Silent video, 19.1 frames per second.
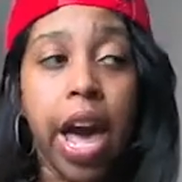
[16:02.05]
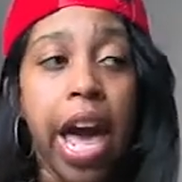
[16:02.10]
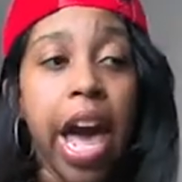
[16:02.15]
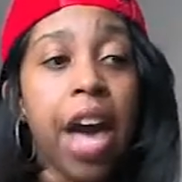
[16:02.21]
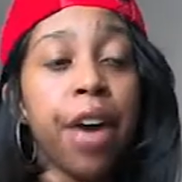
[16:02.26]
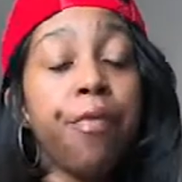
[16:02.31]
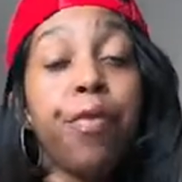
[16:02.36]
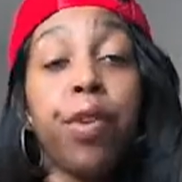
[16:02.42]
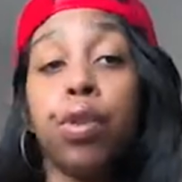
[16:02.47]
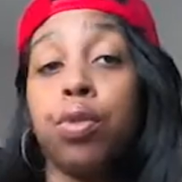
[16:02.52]
I
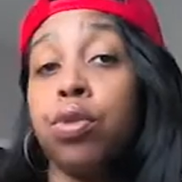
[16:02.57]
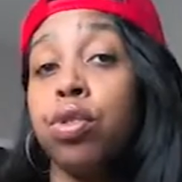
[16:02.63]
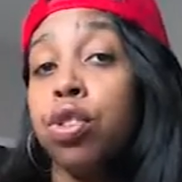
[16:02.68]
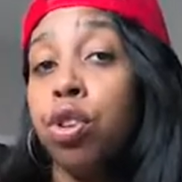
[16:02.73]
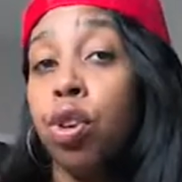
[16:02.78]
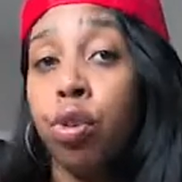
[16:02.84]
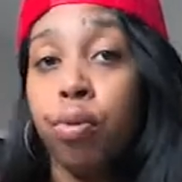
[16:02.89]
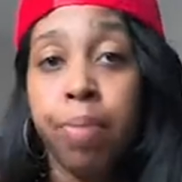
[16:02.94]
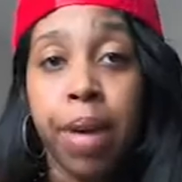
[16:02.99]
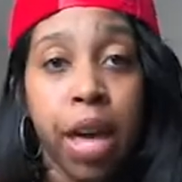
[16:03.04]
felt
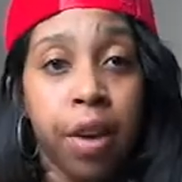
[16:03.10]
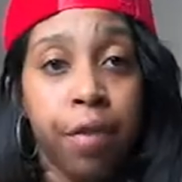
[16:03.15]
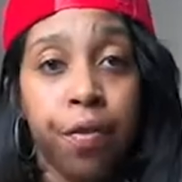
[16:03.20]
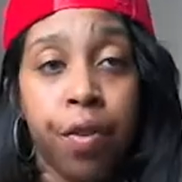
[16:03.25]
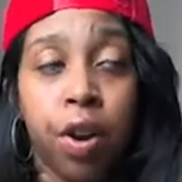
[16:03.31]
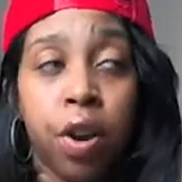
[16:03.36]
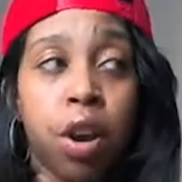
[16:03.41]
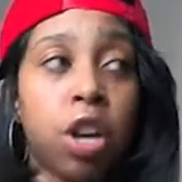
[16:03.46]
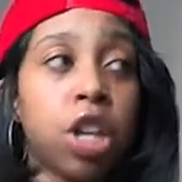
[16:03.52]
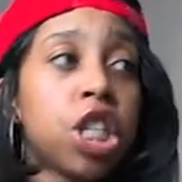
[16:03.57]
so bad for
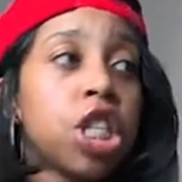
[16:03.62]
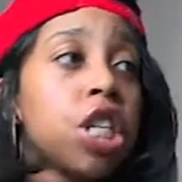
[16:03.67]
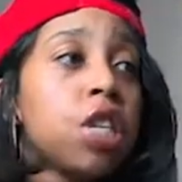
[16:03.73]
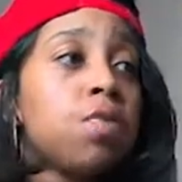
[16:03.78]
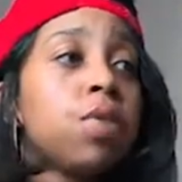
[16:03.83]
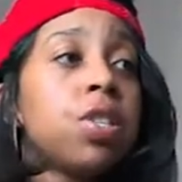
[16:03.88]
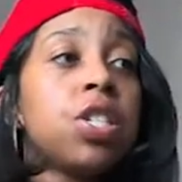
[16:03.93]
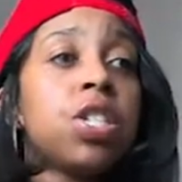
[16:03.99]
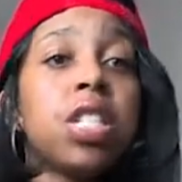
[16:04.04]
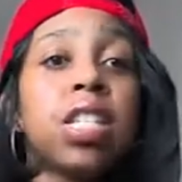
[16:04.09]
her. She
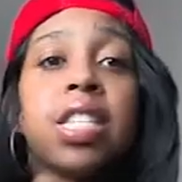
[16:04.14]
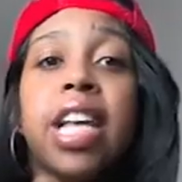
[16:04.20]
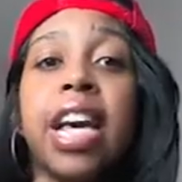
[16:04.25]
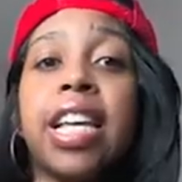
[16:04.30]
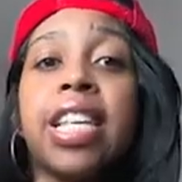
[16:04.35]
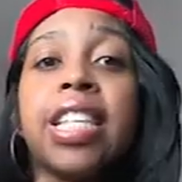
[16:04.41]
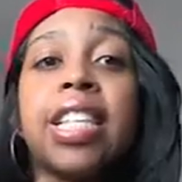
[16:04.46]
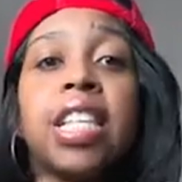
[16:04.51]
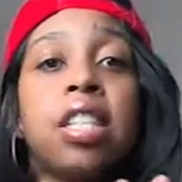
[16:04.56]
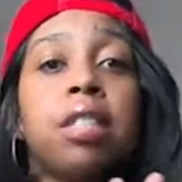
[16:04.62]
was just
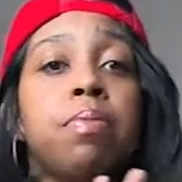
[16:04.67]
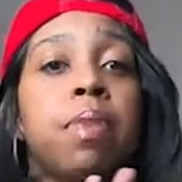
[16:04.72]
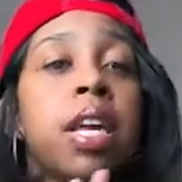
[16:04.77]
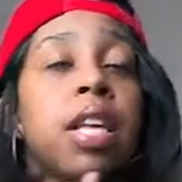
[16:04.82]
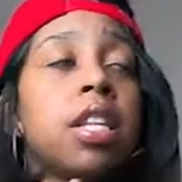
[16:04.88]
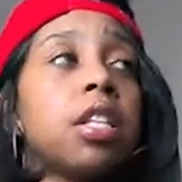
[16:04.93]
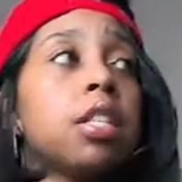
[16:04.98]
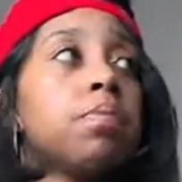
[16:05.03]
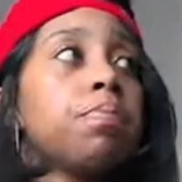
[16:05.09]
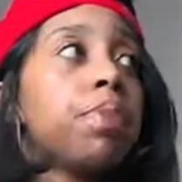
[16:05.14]
like, this man
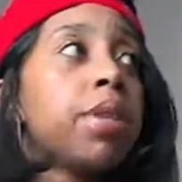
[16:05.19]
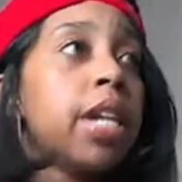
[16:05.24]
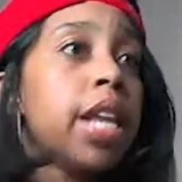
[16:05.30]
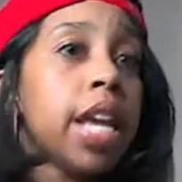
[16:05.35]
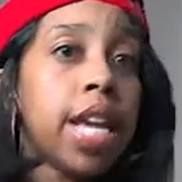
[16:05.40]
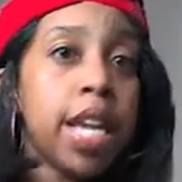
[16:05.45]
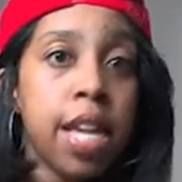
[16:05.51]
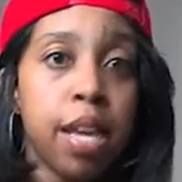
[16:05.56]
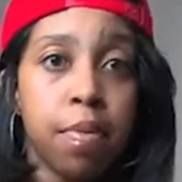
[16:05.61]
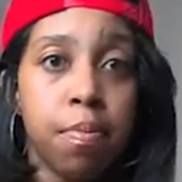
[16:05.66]
is
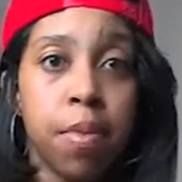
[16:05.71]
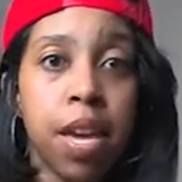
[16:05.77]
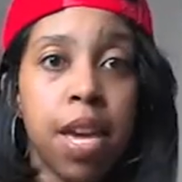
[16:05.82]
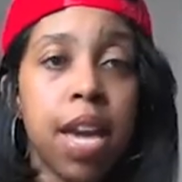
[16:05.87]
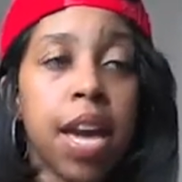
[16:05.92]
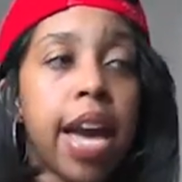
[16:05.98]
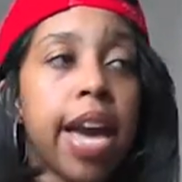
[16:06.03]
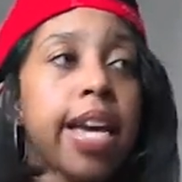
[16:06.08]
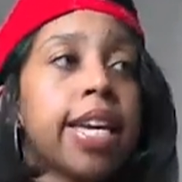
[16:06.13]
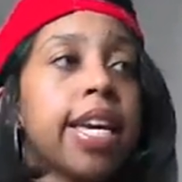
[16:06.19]
playing me.
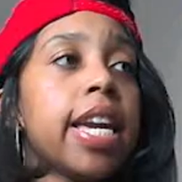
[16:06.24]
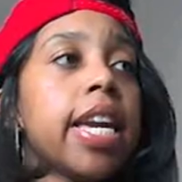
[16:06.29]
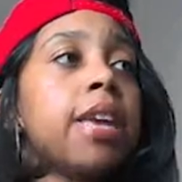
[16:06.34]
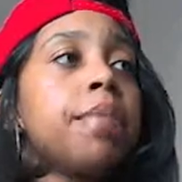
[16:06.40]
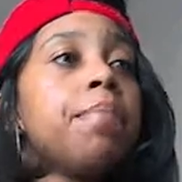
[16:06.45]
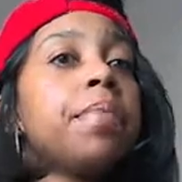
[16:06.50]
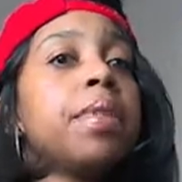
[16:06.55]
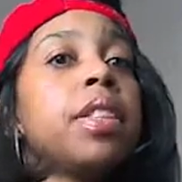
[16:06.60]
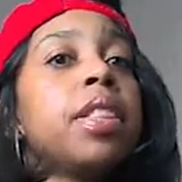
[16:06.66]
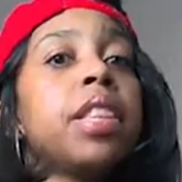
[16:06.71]
I can't
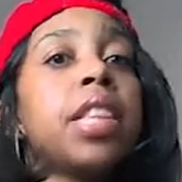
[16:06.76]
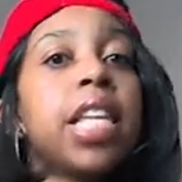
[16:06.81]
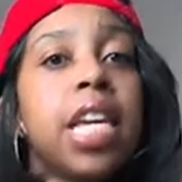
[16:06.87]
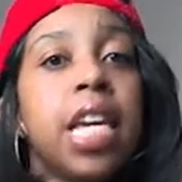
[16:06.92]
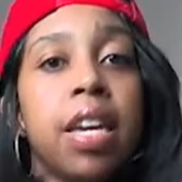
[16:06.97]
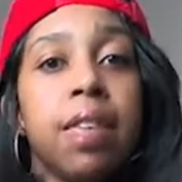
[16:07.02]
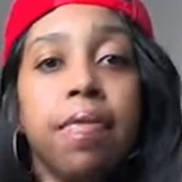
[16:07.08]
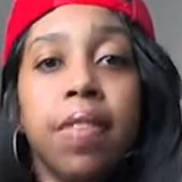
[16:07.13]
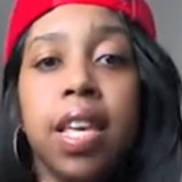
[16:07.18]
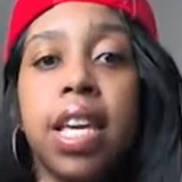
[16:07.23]

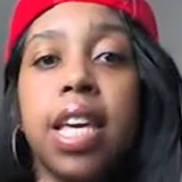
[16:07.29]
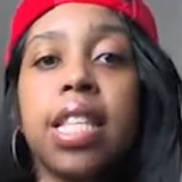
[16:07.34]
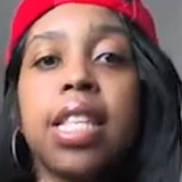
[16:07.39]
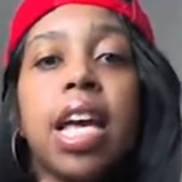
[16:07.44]
believe this.